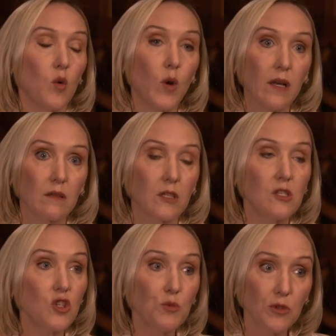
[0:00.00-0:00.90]
Well,
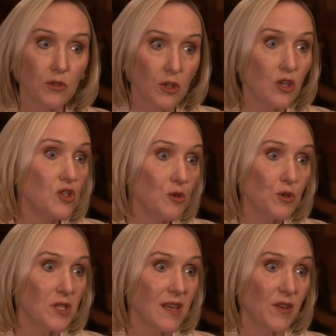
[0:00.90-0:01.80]
consumer the
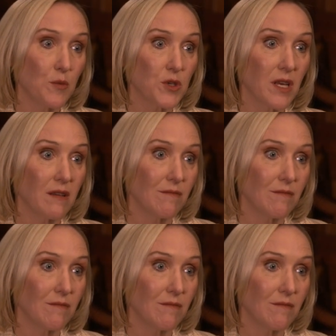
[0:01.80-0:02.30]
consumer is 70% it's,